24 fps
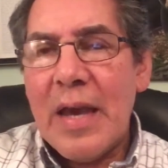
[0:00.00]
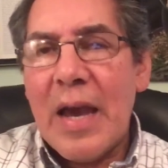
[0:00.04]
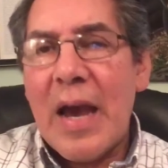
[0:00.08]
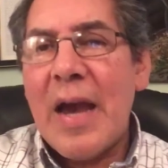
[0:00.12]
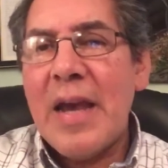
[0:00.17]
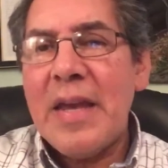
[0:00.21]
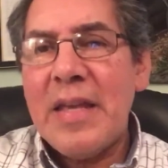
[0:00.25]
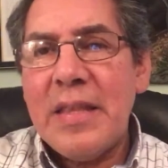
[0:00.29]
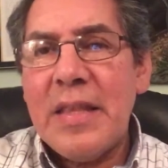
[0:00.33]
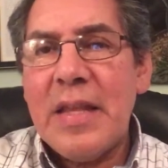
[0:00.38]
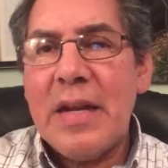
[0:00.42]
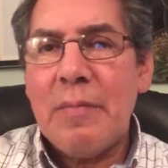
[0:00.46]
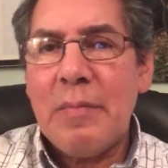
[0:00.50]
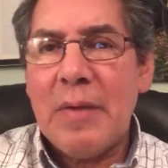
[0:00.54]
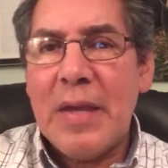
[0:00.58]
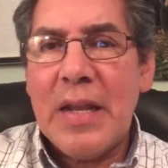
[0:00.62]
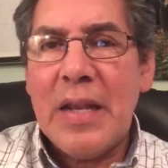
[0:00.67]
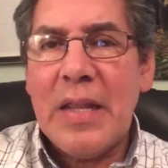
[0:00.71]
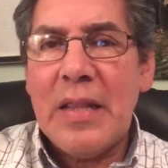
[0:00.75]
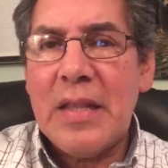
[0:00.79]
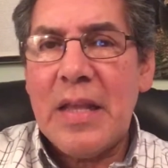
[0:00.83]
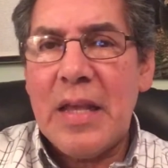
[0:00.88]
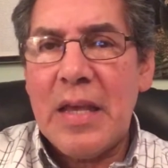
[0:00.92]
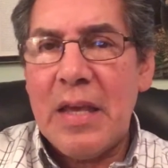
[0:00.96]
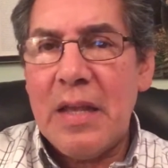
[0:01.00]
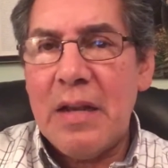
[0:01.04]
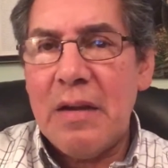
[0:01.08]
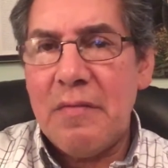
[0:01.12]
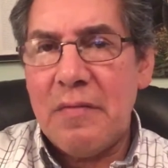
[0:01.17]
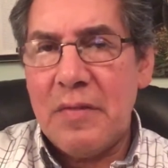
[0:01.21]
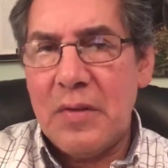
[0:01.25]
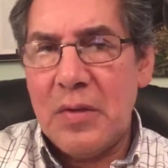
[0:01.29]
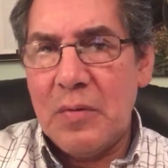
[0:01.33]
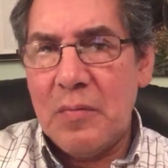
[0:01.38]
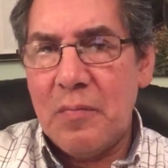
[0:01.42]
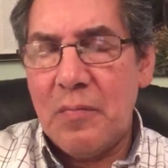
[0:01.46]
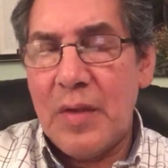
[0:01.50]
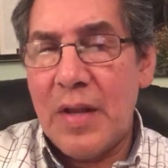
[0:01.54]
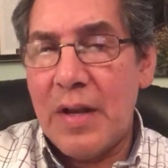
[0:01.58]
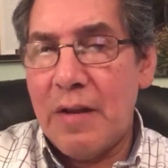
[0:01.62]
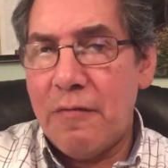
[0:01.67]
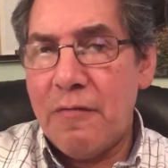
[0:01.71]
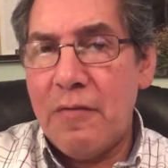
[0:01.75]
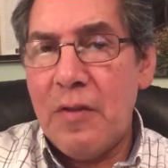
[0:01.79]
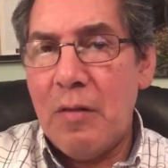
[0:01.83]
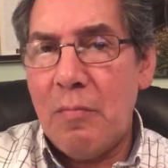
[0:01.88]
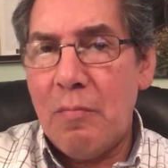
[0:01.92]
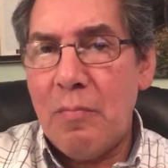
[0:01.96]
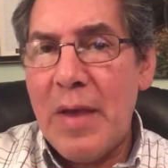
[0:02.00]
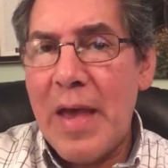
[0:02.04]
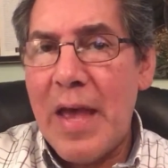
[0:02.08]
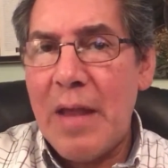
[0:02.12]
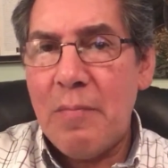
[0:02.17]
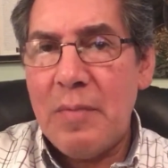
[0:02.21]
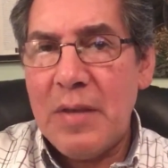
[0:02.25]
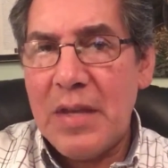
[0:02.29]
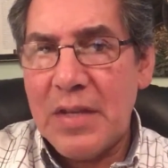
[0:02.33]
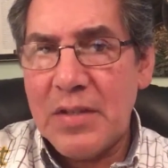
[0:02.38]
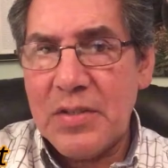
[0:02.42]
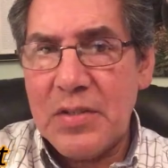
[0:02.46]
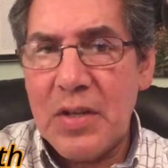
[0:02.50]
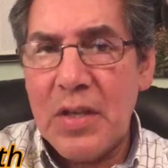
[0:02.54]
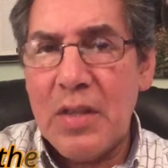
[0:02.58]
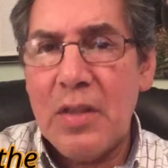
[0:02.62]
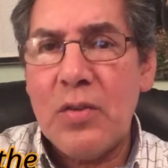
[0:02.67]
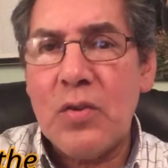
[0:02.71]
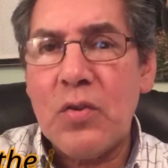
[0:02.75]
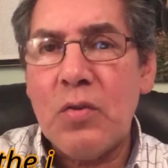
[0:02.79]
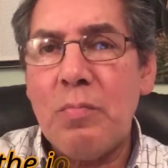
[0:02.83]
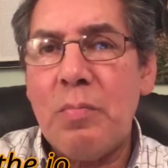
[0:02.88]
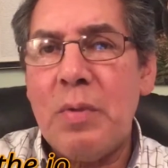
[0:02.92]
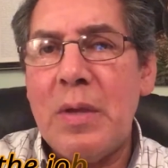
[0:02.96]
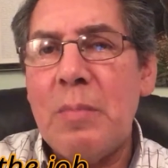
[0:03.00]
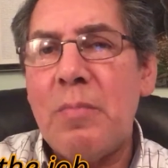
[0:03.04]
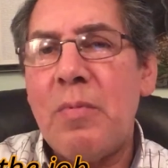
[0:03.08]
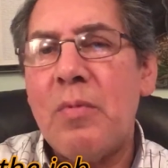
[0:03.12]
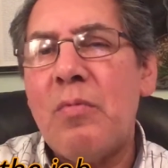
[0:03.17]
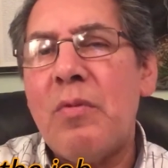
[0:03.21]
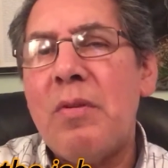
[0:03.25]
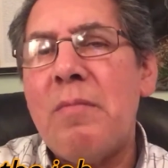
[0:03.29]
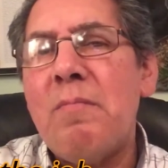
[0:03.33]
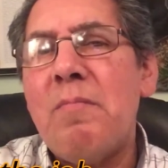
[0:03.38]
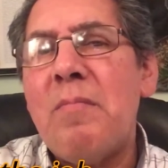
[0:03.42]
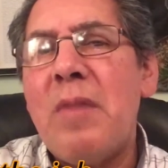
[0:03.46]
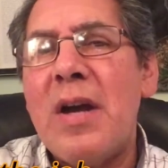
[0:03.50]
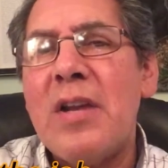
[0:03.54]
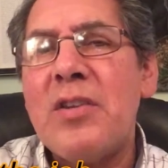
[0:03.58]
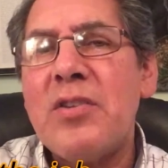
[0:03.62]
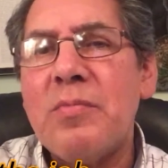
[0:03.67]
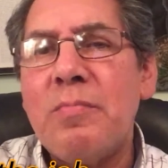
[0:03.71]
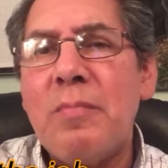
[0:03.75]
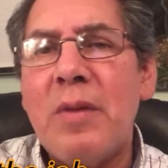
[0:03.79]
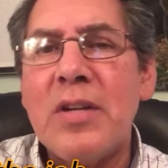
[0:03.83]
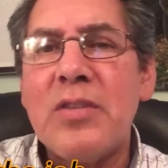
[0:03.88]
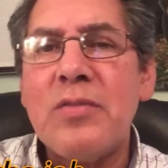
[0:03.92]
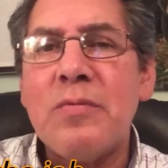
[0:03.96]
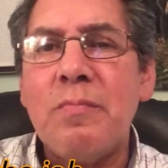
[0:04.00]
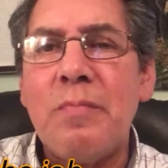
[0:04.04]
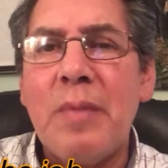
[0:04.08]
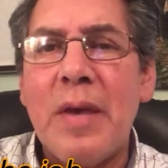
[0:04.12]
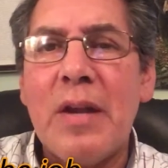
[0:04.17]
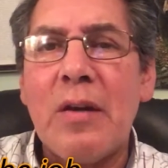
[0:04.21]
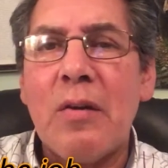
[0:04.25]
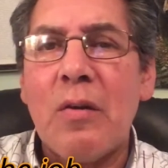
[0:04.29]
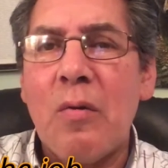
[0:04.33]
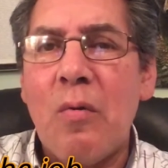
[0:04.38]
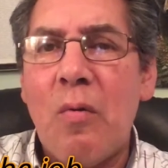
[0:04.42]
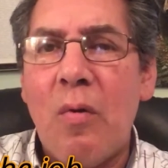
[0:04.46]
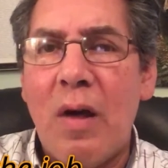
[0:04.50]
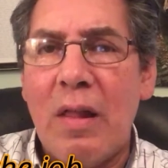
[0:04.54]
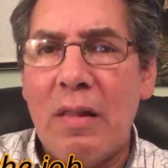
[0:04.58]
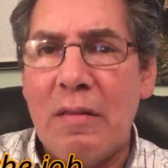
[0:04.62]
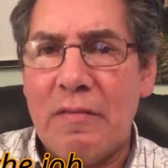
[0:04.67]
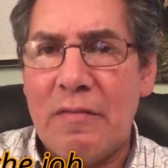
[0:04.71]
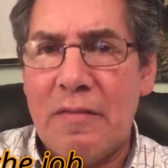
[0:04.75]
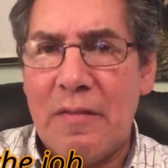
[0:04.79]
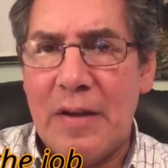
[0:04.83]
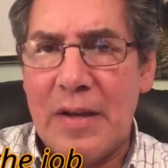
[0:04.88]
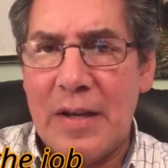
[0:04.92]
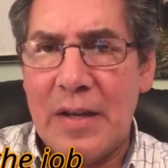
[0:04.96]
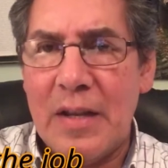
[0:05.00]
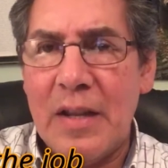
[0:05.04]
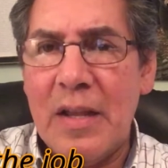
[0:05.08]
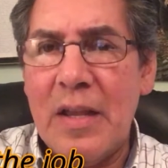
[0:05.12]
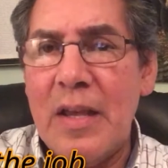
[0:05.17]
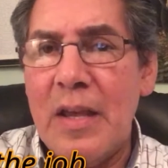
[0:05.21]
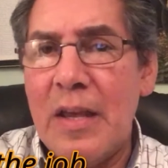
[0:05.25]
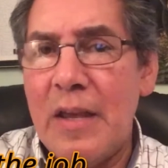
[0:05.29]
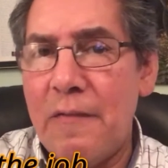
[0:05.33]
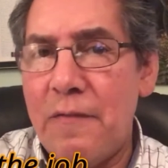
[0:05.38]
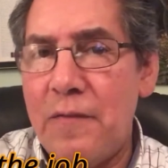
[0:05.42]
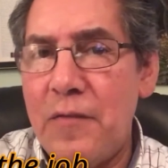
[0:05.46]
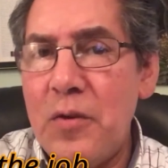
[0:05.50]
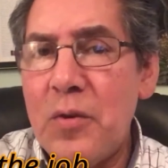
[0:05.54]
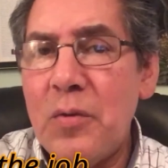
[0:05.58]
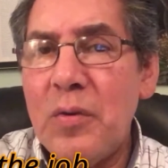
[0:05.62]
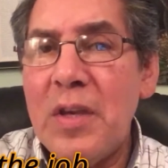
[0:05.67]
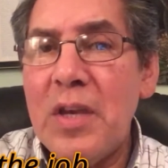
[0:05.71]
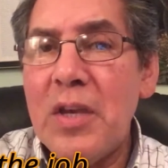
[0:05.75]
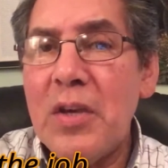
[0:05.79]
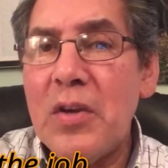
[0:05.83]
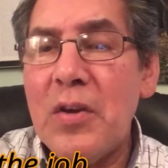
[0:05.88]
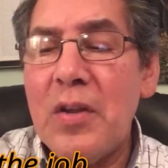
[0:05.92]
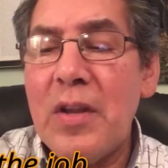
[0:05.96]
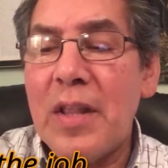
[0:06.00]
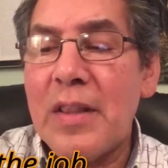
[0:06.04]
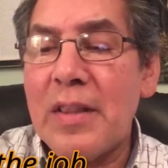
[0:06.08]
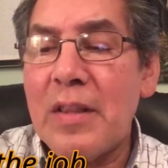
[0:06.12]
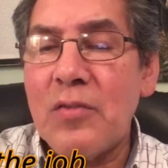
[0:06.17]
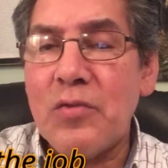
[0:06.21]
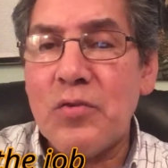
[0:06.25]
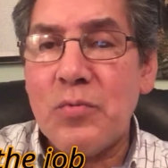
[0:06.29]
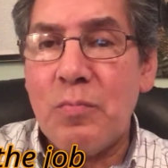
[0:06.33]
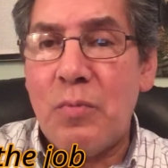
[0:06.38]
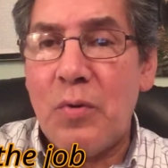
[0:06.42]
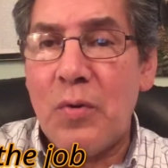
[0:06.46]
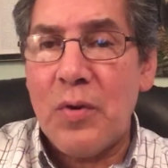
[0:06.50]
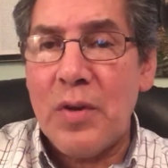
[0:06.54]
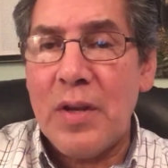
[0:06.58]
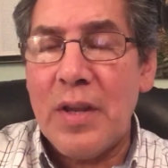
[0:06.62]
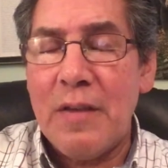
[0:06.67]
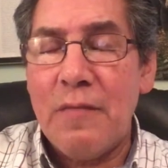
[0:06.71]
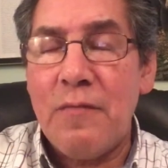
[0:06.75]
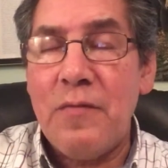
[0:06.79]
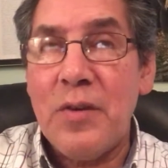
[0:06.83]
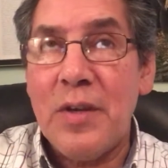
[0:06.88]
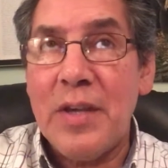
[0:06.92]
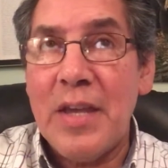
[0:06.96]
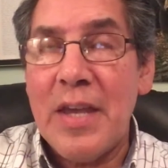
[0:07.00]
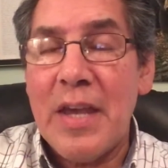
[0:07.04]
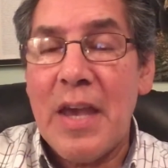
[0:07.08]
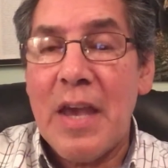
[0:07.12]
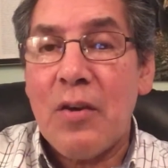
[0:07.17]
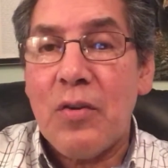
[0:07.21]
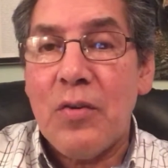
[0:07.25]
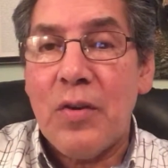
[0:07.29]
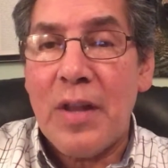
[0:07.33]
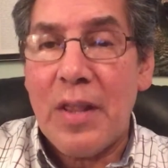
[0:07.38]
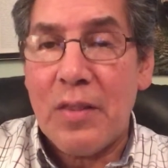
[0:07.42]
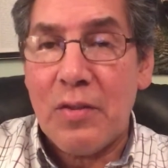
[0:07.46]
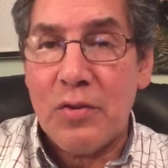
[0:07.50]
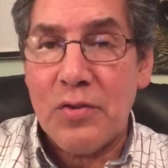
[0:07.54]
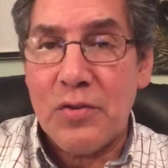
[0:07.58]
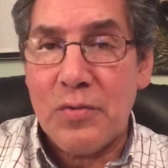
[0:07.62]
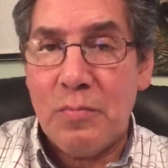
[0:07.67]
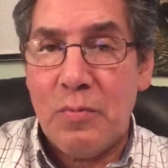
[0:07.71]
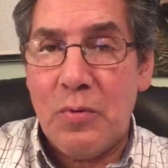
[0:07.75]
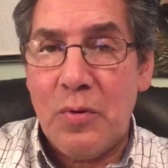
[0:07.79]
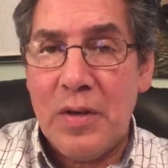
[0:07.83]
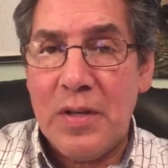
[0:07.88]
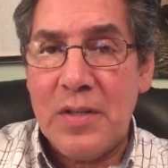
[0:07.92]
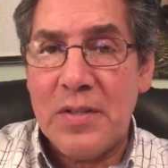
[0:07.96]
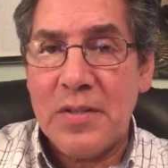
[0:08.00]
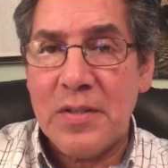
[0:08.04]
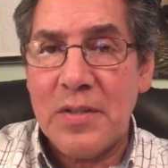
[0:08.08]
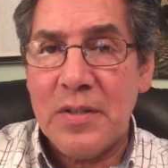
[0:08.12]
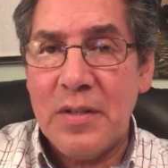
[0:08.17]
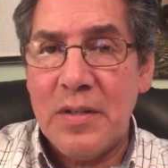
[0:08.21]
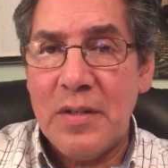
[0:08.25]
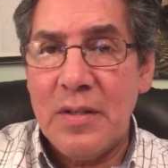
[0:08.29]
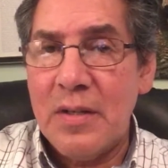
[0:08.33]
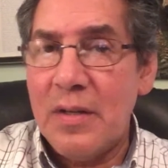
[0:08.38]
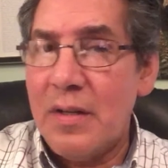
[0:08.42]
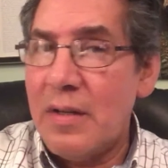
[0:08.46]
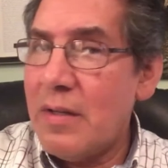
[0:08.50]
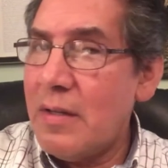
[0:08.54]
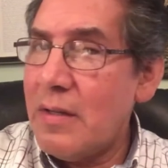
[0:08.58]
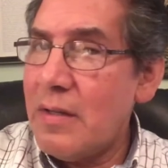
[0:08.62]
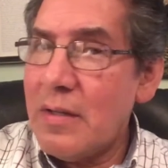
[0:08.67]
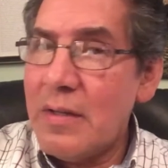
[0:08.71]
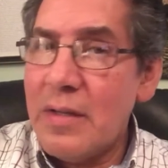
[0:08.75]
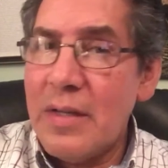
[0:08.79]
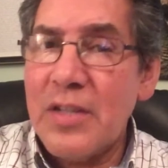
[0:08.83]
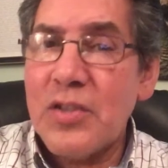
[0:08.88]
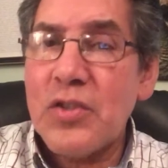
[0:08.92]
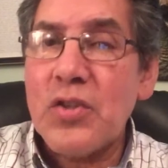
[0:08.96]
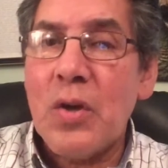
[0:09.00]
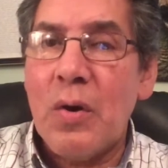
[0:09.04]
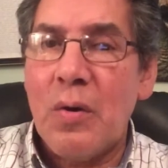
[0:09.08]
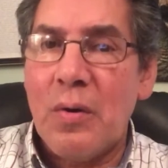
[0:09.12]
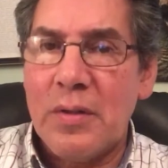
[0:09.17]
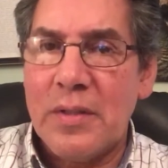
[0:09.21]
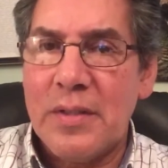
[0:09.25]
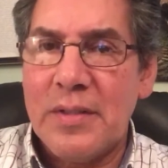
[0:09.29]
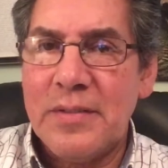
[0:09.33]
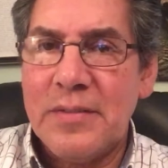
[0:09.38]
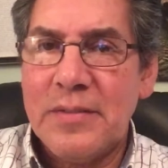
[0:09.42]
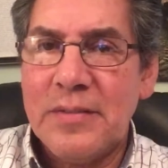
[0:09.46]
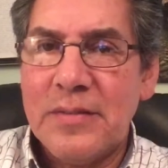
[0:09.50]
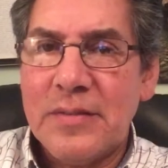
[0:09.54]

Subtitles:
I ended up getting the interview. And I felt bad because the other 2 people were much, much better qualified. If you can get good at those points, it's gold.